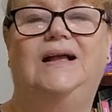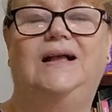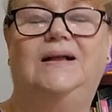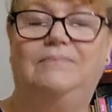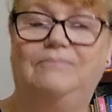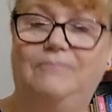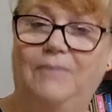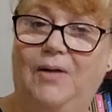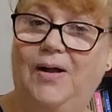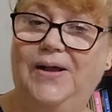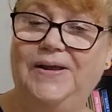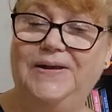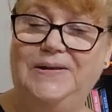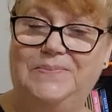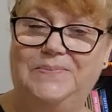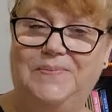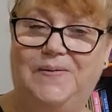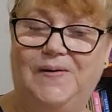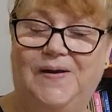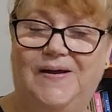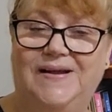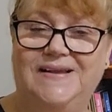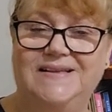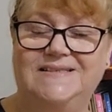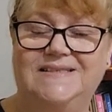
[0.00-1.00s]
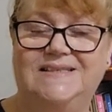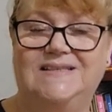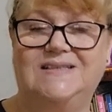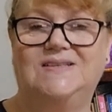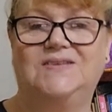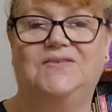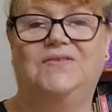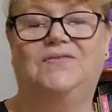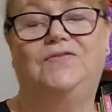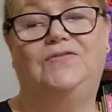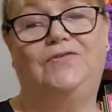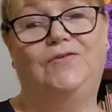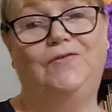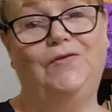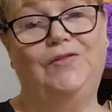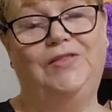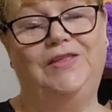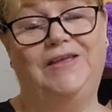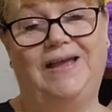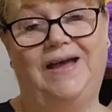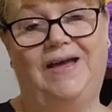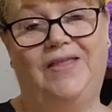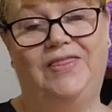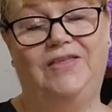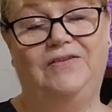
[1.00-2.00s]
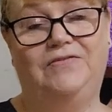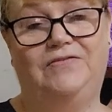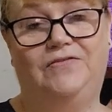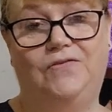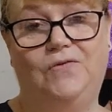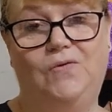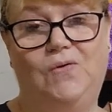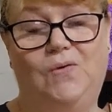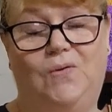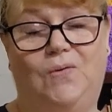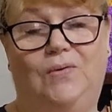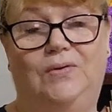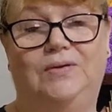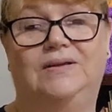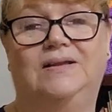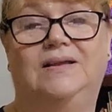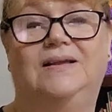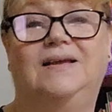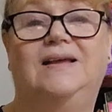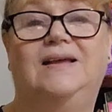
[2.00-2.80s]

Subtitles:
minor prizes for the other 4.